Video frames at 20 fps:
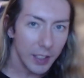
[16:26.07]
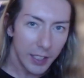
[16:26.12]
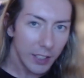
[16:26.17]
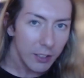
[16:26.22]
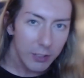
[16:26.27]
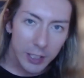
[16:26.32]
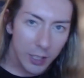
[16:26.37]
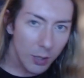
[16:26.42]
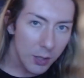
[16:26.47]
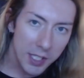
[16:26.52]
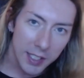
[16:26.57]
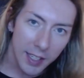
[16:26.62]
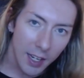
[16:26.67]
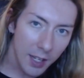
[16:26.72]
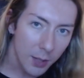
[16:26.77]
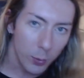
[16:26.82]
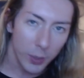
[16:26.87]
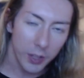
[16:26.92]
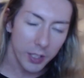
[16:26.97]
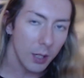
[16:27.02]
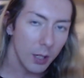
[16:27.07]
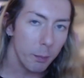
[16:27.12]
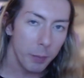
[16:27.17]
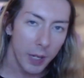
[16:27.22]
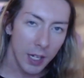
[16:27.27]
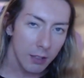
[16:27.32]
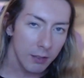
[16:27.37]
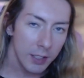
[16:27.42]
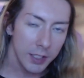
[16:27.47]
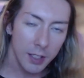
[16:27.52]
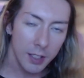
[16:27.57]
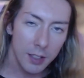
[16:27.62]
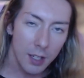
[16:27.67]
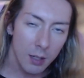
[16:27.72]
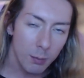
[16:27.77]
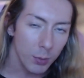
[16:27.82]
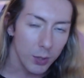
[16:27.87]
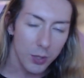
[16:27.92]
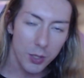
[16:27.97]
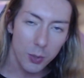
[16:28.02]
Here he goes again with comparing the
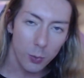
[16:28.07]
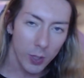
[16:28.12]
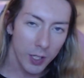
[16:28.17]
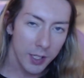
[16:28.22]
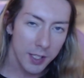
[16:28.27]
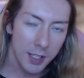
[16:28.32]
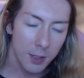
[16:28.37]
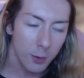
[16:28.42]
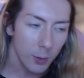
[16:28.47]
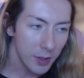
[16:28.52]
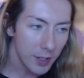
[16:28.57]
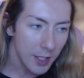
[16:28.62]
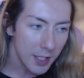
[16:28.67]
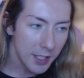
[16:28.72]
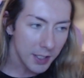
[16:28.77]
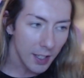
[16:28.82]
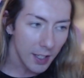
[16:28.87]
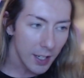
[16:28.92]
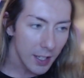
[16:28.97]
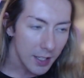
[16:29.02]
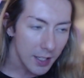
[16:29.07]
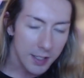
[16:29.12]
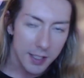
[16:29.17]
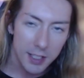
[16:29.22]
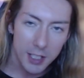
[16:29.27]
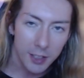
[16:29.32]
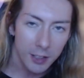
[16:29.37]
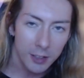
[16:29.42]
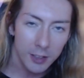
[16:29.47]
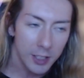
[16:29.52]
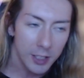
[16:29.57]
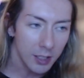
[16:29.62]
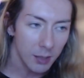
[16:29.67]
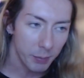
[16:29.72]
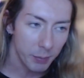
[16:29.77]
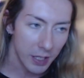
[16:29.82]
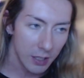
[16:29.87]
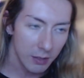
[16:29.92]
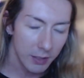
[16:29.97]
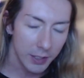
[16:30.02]
numbers. What is it with this guy and suddenly
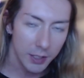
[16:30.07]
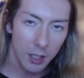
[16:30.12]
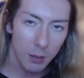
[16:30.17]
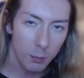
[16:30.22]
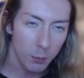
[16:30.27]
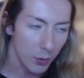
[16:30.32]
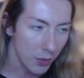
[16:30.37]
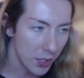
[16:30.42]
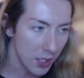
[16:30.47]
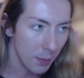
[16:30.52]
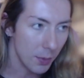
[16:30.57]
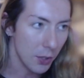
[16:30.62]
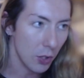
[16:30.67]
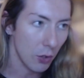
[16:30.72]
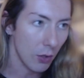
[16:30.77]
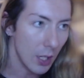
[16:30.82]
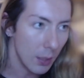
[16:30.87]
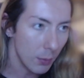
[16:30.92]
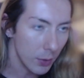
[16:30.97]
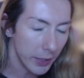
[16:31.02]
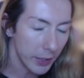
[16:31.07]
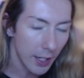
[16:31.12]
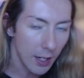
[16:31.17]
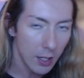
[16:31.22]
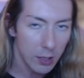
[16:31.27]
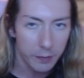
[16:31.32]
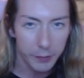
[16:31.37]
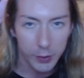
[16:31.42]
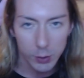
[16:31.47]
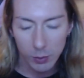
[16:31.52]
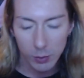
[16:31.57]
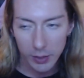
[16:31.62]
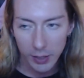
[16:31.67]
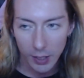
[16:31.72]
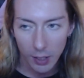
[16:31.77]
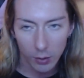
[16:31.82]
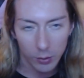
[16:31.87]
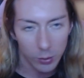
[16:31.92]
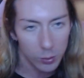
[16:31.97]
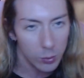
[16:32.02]
comparing numbers? Subscriber count, viewer
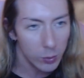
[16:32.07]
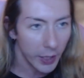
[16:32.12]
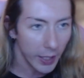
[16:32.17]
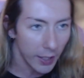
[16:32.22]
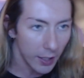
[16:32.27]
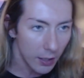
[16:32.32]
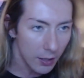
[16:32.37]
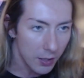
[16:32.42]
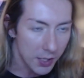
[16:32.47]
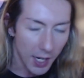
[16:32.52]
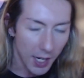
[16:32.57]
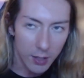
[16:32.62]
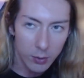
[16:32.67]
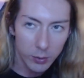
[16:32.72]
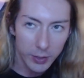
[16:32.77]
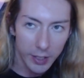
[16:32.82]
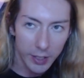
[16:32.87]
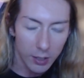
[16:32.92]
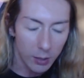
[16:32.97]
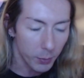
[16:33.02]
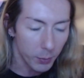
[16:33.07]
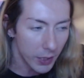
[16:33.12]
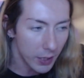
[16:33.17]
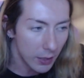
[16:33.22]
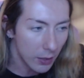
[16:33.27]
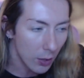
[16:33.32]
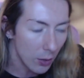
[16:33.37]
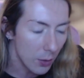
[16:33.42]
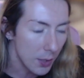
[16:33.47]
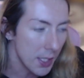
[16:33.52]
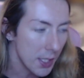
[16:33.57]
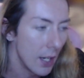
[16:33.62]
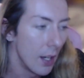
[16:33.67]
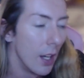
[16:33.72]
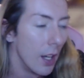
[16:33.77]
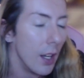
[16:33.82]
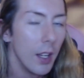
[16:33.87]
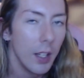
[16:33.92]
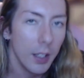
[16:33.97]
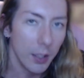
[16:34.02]
count, who cares? I don't care. But he goes,
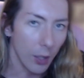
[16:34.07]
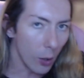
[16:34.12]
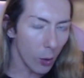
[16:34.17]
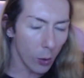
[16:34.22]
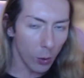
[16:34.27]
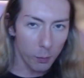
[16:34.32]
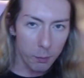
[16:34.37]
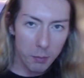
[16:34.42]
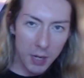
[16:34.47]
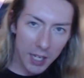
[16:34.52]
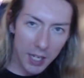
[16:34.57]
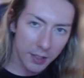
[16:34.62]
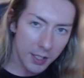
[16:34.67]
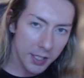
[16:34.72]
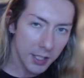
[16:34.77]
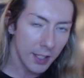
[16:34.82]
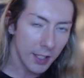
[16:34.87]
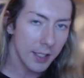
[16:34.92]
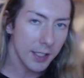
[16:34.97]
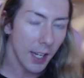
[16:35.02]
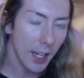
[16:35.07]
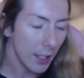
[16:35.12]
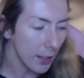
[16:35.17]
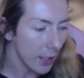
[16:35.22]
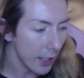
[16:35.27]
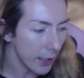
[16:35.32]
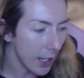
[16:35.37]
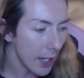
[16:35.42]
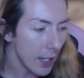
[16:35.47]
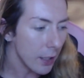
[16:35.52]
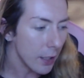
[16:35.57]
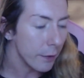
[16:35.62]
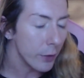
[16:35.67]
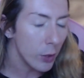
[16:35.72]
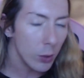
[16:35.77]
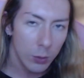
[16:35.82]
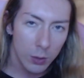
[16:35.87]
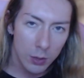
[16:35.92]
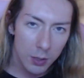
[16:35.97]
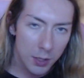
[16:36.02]
oh man, this guy's got like eighty
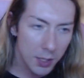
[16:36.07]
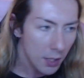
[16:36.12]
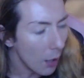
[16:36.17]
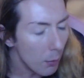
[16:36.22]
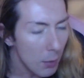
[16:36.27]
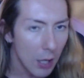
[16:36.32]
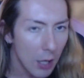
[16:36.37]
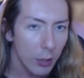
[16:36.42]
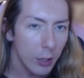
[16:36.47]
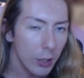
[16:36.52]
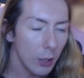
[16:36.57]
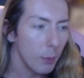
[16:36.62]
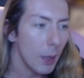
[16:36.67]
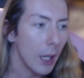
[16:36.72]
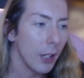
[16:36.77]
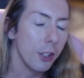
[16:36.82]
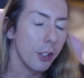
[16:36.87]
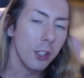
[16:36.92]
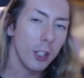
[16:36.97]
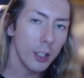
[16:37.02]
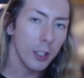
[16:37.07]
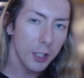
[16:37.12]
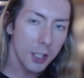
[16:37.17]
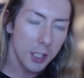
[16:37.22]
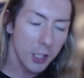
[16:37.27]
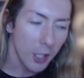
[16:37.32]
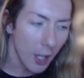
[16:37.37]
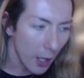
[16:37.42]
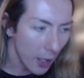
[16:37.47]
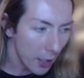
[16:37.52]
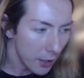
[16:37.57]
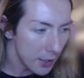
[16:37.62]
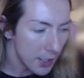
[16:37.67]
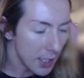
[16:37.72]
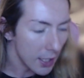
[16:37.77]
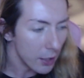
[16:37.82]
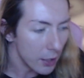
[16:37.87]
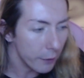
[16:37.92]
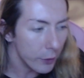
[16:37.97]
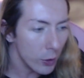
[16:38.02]
viewers. I'm out here about a shit on this guy and his
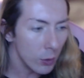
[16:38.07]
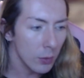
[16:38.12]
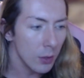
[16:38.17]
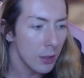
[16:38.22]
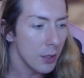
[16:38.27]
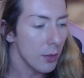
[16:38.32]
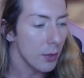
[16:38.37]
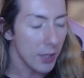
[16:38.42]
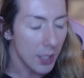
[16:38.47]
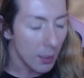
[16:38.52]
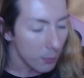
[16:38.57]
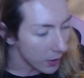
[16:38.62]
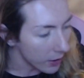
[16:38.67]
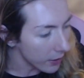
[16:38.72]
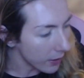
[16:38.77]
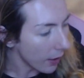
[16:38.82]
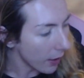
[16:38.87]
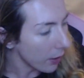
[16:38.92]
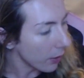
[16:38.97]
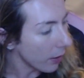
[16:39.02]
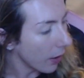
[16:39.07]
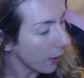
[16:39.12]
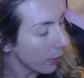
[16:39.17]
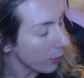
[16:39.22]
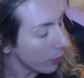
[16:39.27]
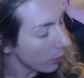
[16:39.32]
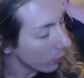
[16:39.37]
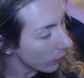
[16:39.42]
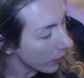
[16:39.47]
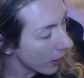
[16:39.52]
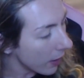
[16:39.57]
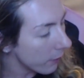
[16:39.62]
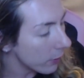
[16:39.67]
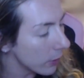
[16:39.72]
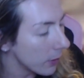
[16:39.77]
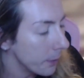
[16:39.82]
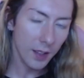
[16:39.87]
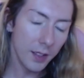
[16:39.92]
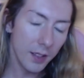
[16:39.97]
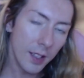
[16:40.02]
eighty viewers or something. I don't, I don't know,
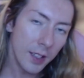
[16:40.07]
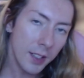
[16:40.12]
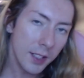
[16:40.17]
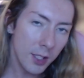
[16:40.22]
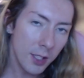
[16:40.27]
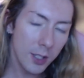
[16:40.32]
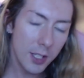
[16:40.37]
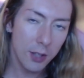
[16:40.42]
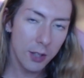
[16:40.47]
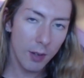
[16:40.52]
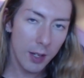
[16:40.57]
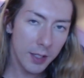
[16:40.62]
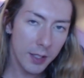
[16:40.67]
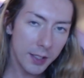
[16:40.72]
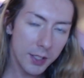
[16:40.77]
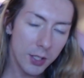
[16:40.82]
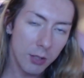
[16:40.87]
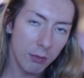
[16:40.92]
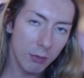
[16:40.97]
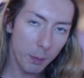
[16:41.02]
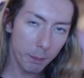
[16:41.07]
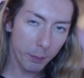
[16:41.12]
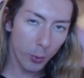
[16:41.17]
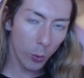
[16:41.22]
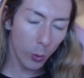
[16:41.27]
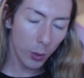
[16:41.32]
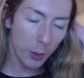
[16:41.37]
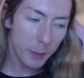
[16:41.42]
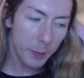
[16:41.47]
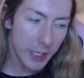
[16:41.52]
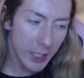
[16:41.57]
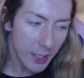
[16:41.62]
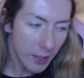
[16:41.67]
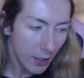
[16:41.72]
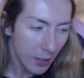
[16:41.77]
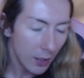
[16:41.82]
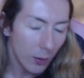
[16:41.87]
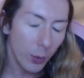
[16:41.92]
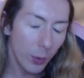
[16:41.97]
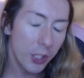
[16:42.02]
whatever. And then he starts threatening to report me,
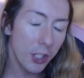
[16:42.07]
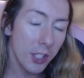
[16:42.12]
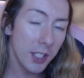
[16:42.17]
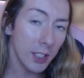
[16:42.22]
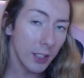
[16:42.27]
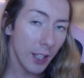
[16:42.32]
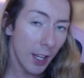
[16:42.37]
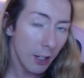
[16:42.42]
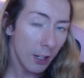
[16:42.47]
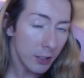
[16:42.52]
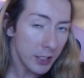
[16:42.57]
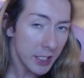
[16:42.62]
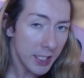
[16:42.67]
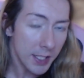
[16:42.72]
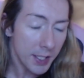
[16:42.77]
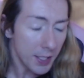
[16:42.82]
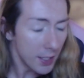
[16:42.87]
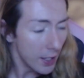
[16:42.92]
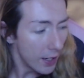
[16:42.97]
which is hilarious.